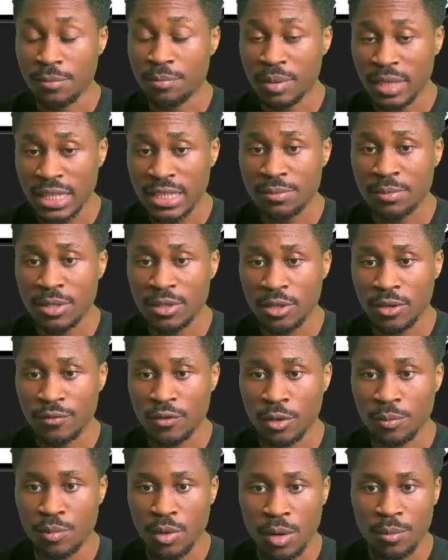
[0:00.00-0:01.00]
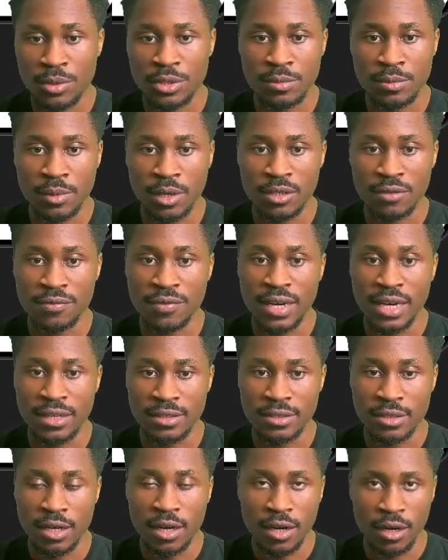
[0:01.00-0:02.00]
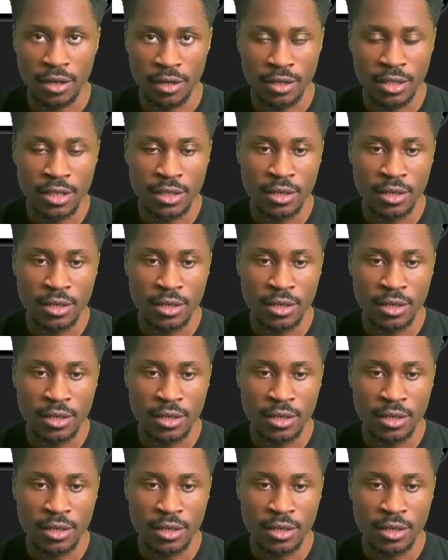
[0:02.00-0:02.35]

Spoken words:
placement of your property modifiers are.